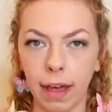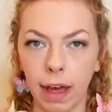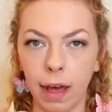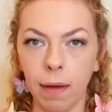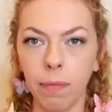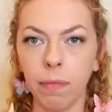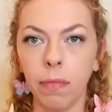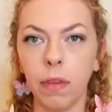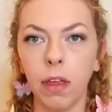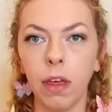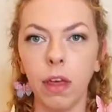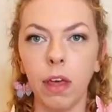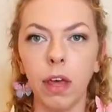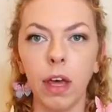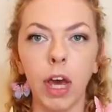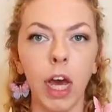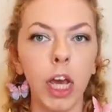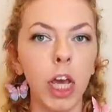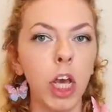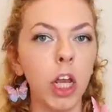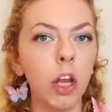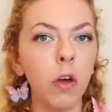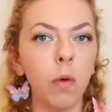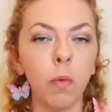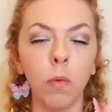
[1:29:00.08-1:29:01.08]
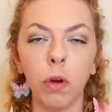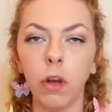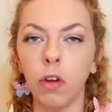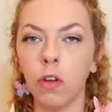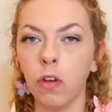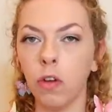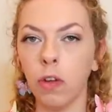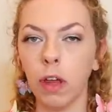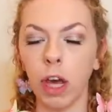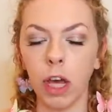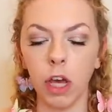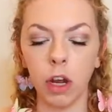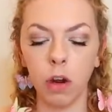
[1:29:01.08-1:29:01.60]
that. And you don't want to
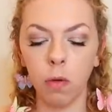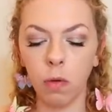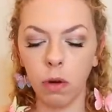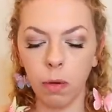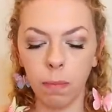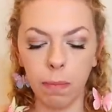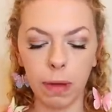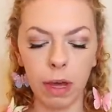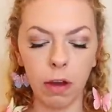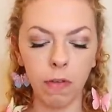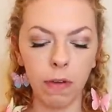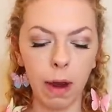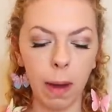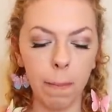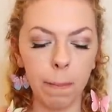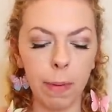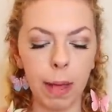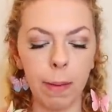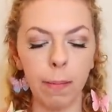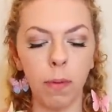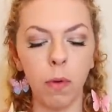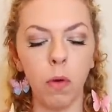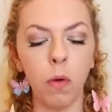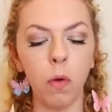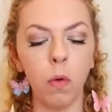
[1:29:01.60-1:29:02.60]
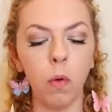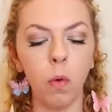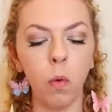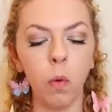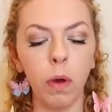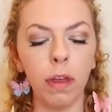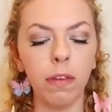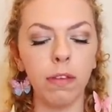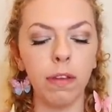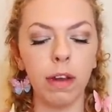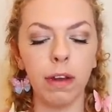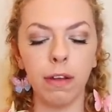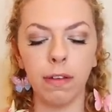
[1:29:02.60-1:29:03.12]
do that. You don't want to be around people who
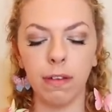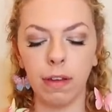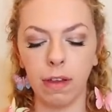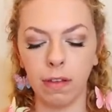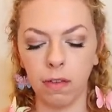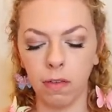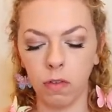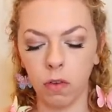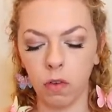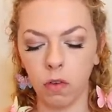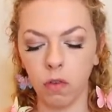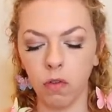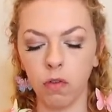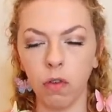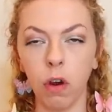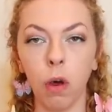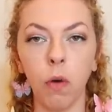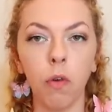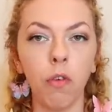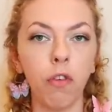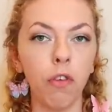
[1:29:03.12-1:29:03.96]
always need a sense of control,